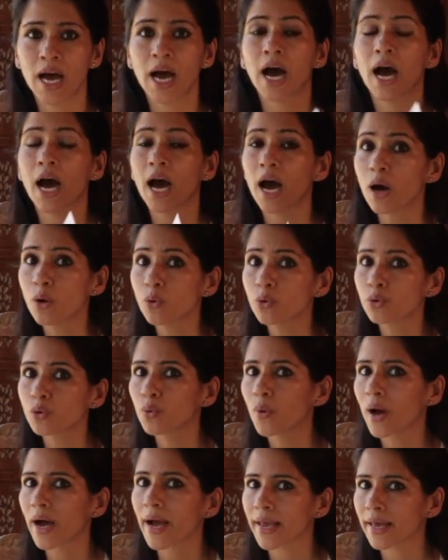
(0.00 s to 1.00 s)
How
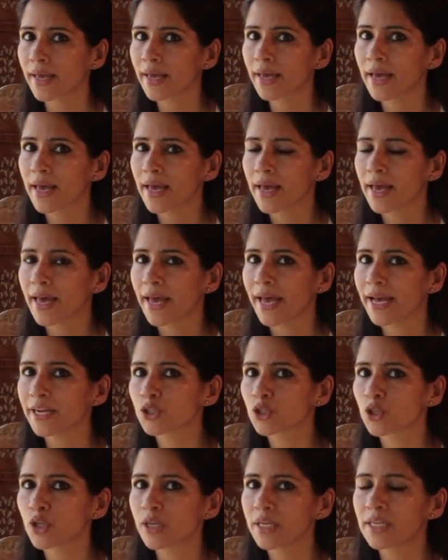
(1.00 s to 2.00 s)
do I
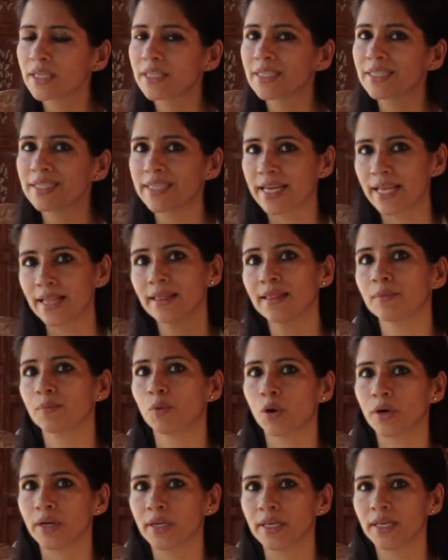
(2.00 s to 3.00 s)
actually tell the
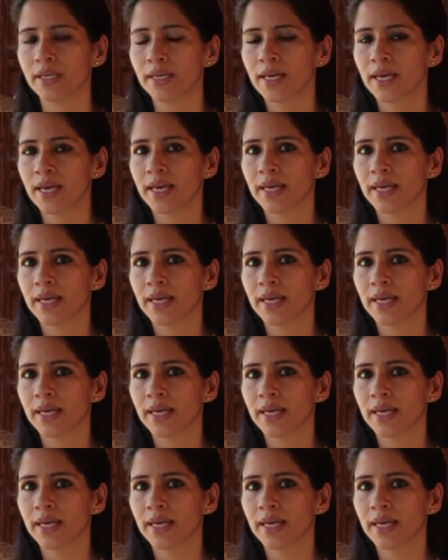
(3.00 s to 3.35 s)
body